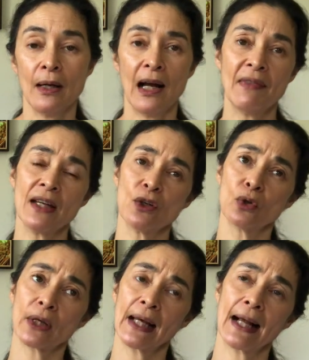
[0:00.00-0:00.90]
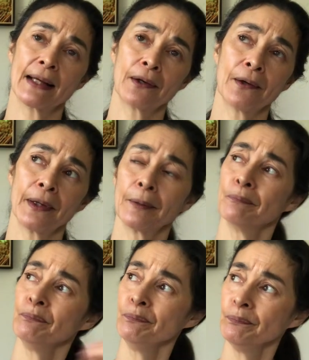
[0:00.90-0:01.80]
And then you're looking at it going,
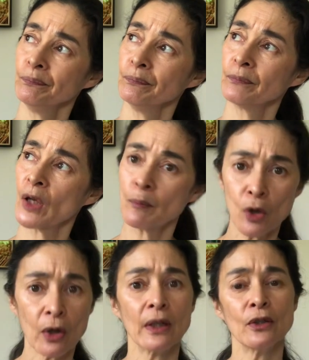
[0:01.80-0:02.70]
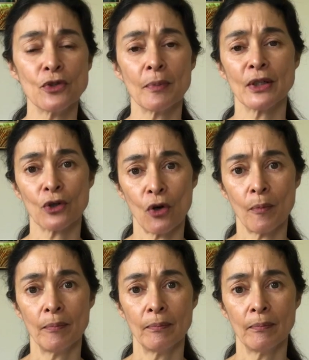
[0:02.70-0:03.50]
I'm not going to lose my job.